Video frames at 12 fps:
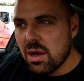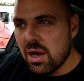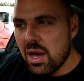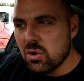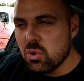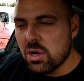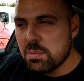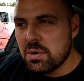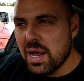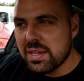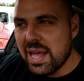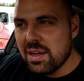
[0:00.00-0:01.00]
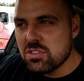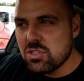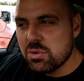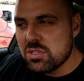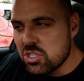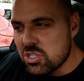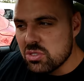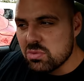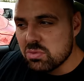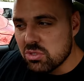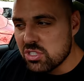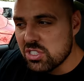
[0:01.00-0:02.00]
And all I can put that down to is just,
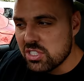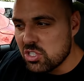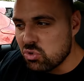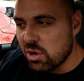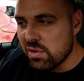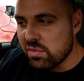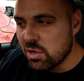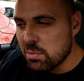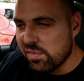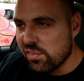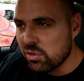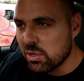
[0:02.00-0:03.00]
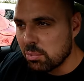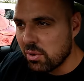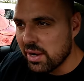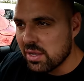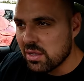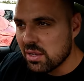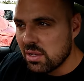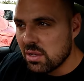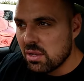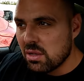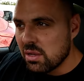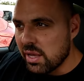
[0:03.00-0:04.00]
because it's in drive, I've got my foot on the brake,
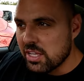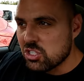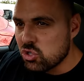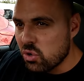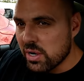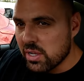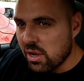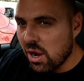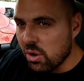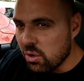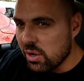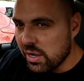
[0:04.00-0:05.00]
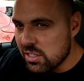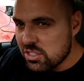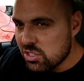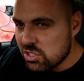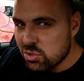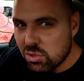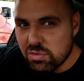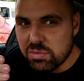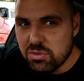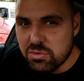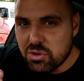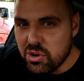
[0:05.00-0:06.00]
it's trying to go and it's just sort of
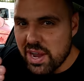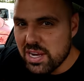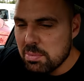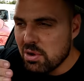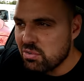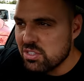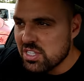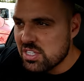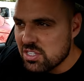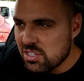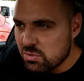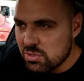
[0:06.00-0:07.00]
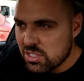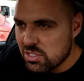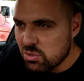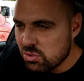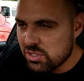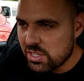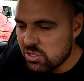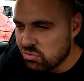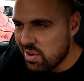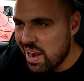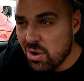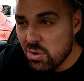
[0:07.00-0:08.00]
creating a bit of resistance, which is causing it to
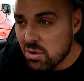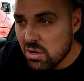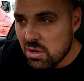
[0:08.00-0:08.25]
rattle.